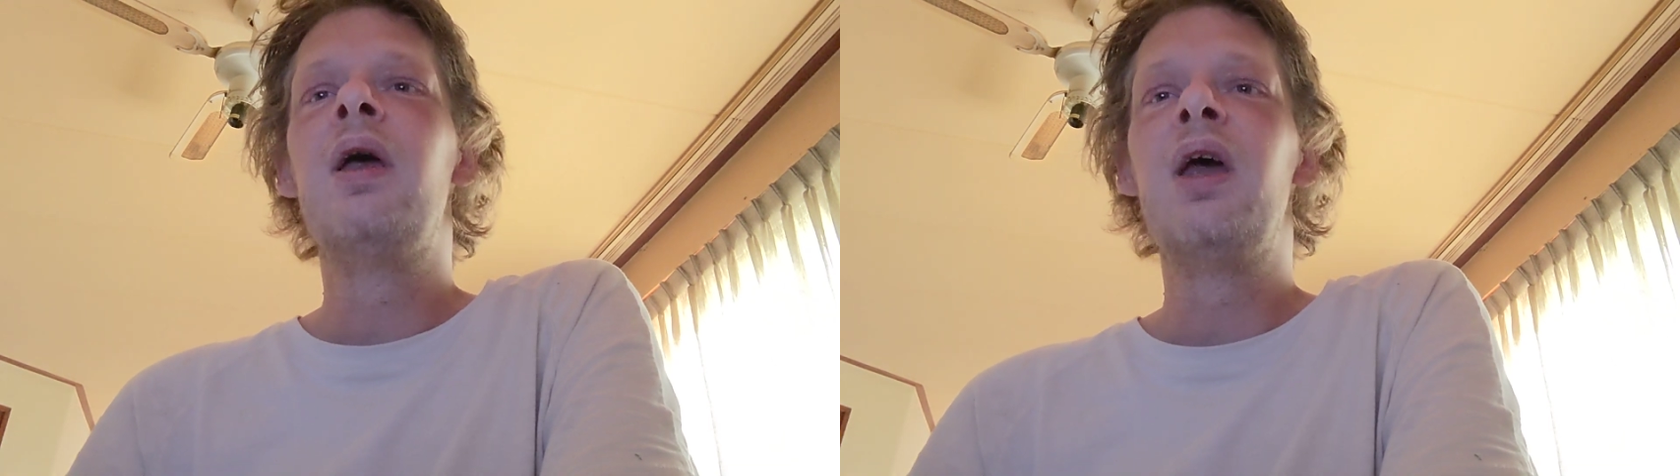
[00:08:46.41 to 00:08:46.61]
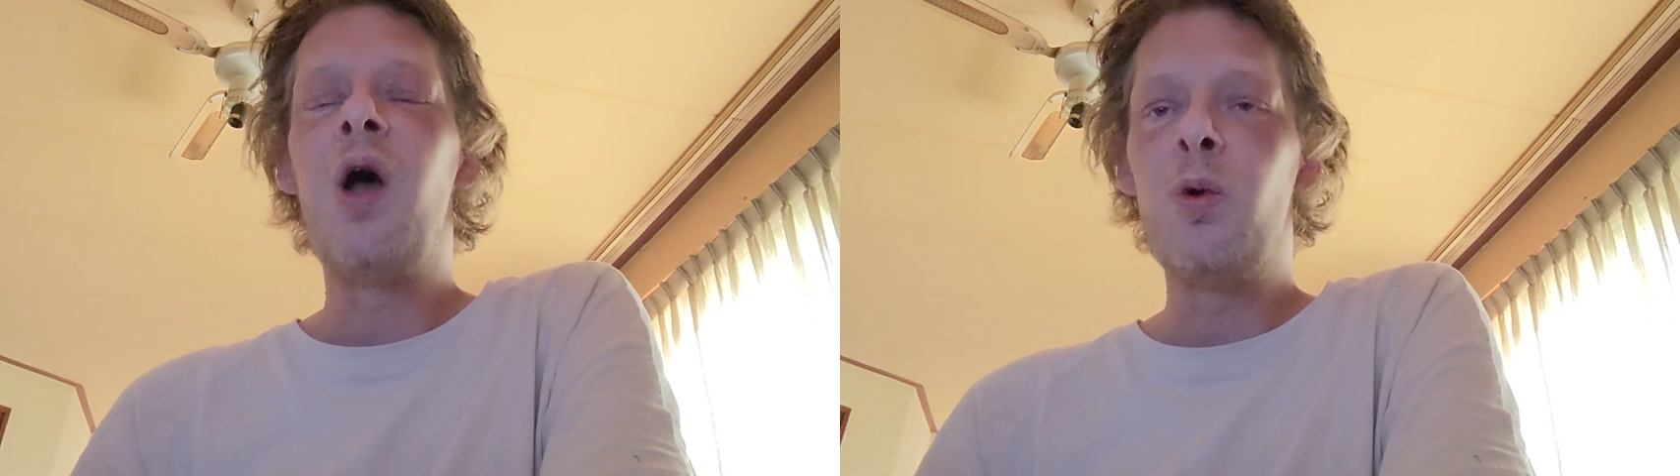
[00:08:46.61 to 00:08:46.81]

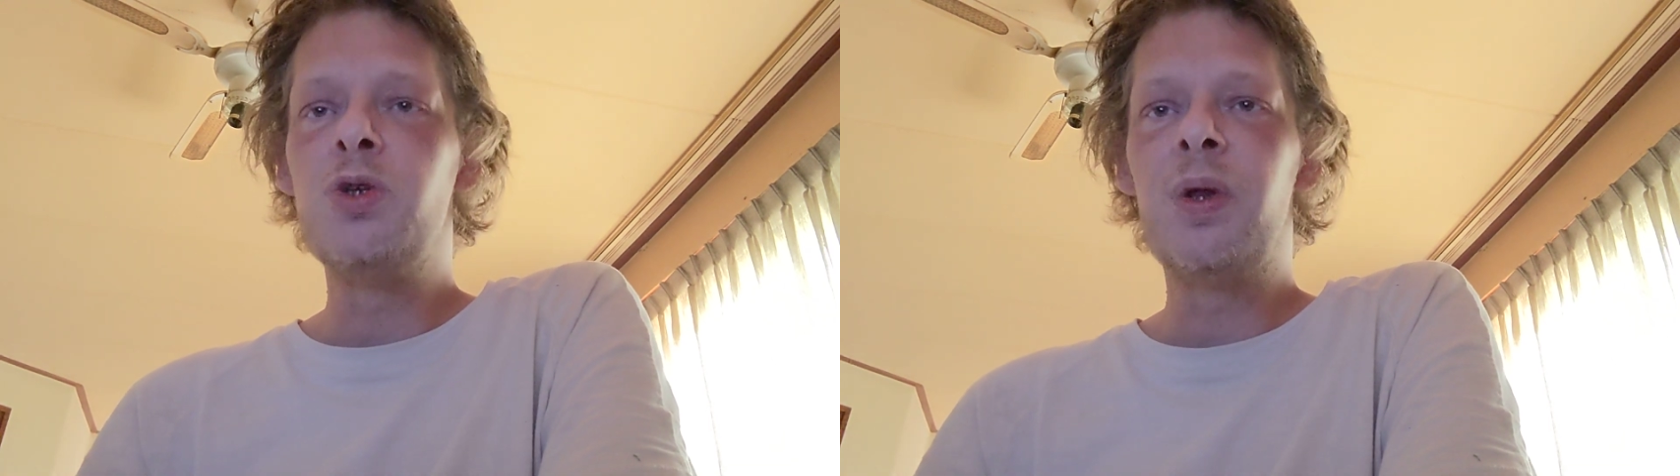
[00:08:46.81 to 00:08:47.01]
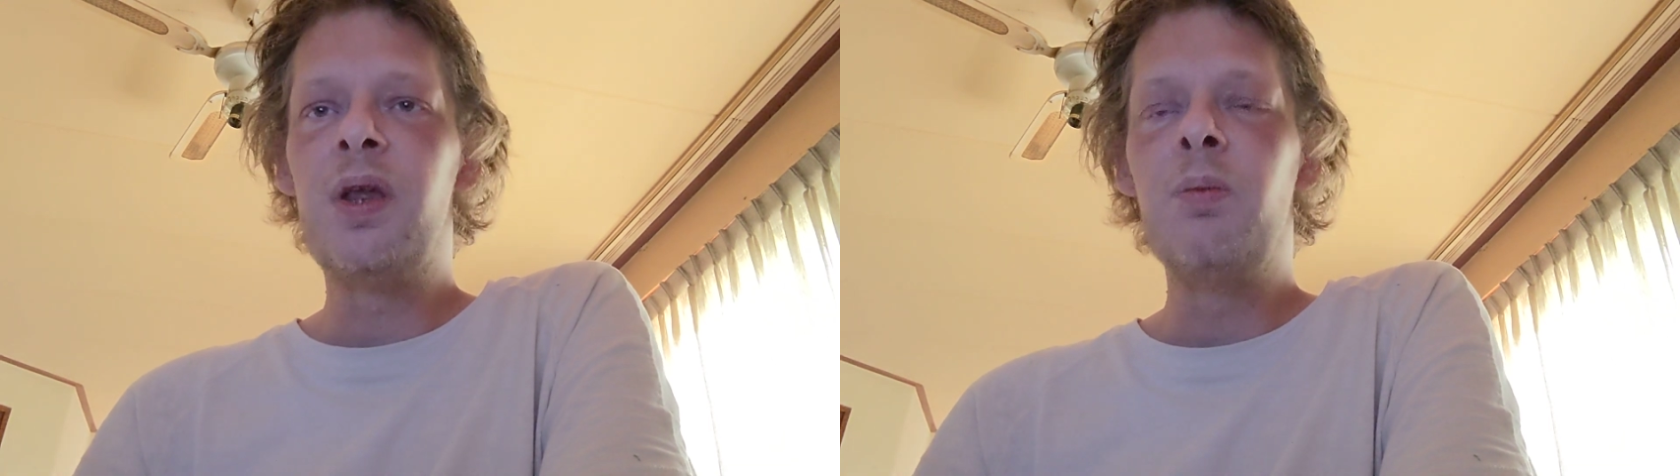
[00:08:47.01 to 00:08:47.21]
I
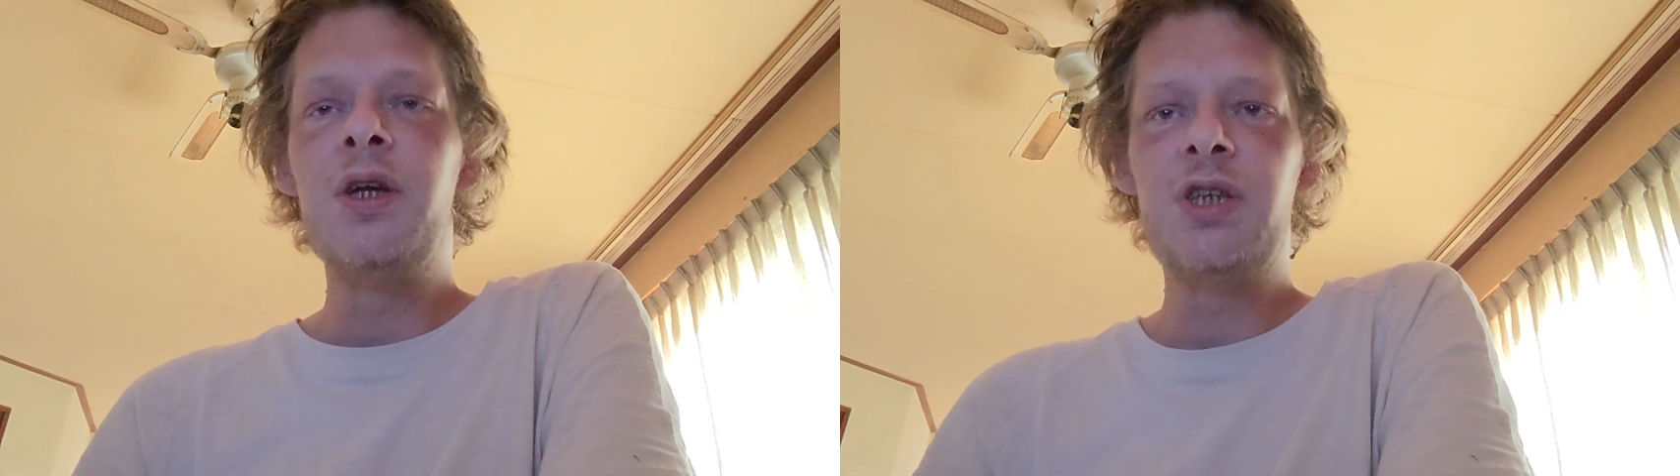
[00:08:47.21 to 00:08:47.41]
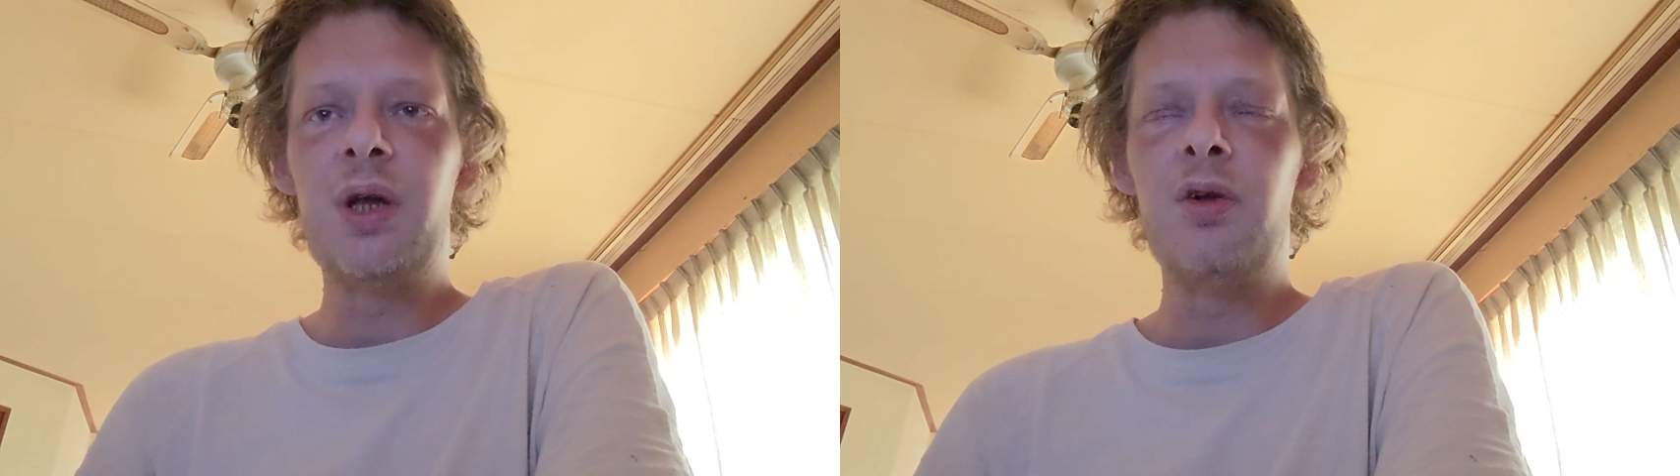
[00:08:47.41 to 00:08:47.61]
was within
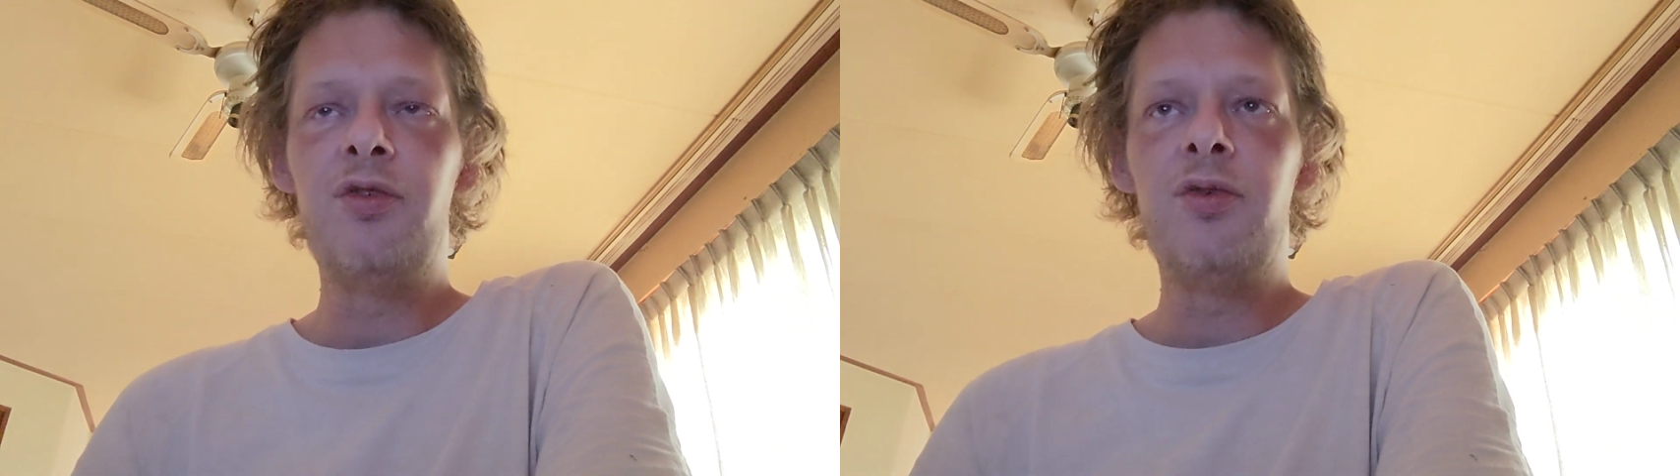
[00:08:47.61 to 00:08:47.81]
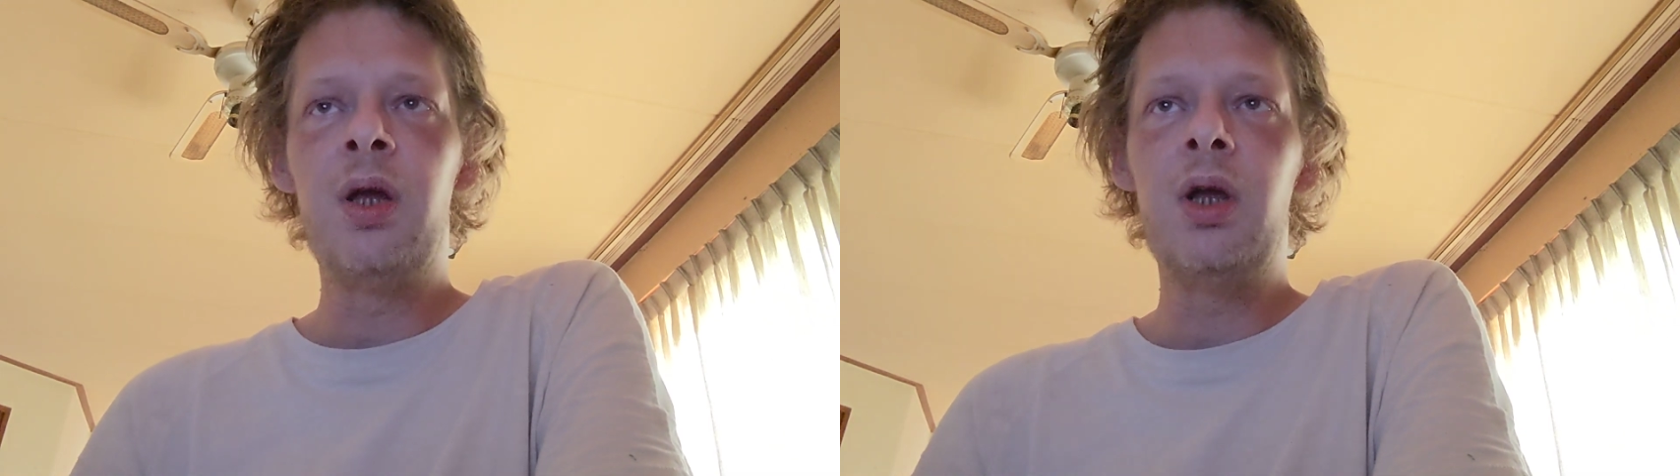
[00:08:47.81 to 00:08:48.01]

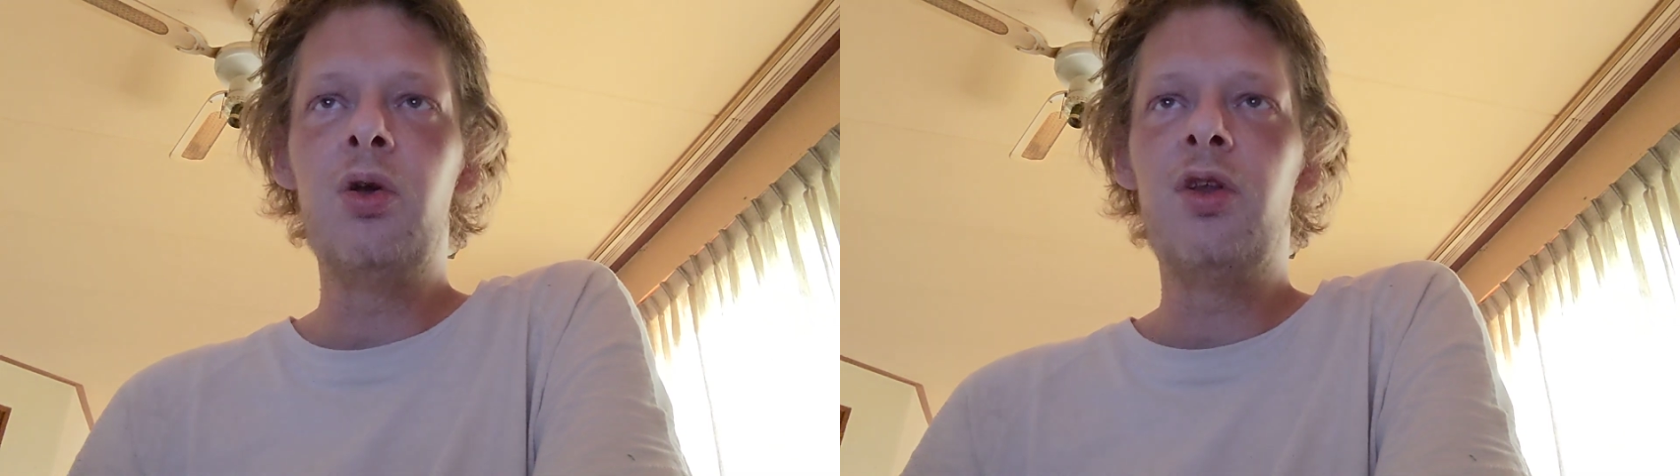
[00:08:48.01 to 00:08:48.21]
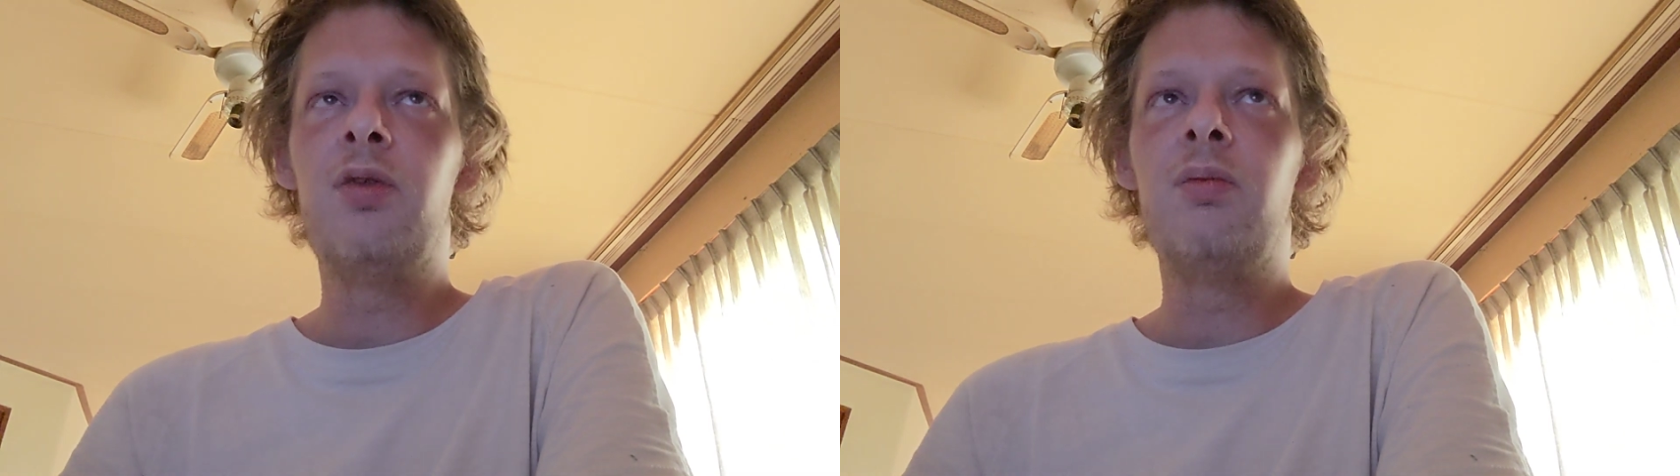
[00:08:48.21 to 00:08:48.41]
myself and I
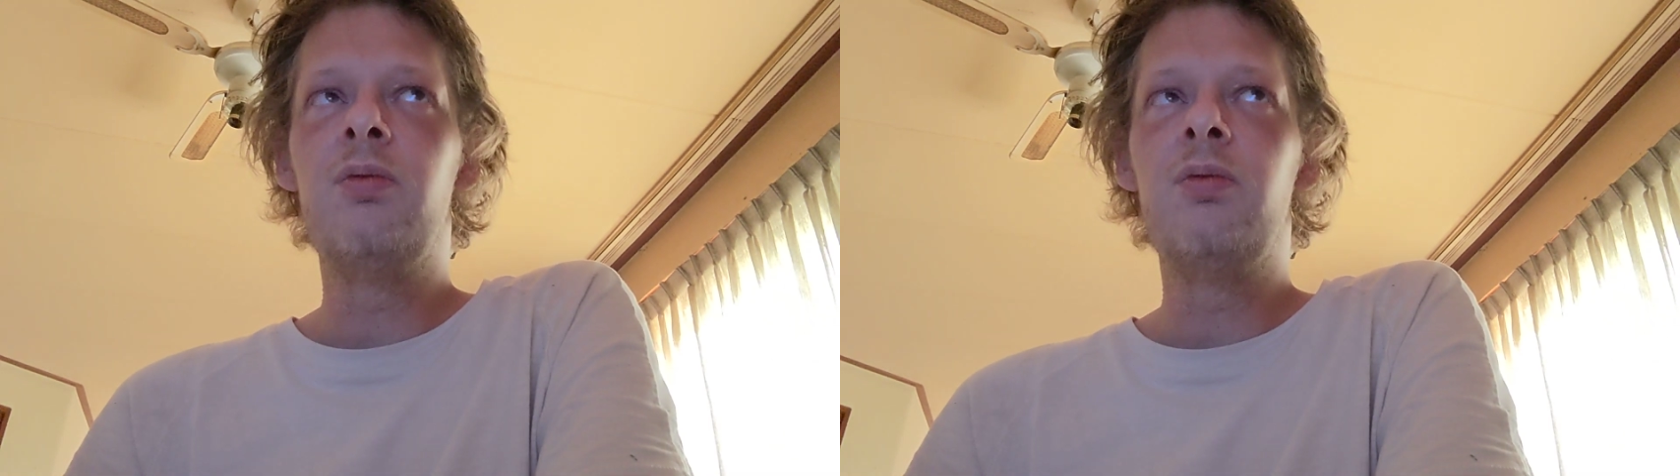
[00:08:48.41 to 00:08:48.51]
could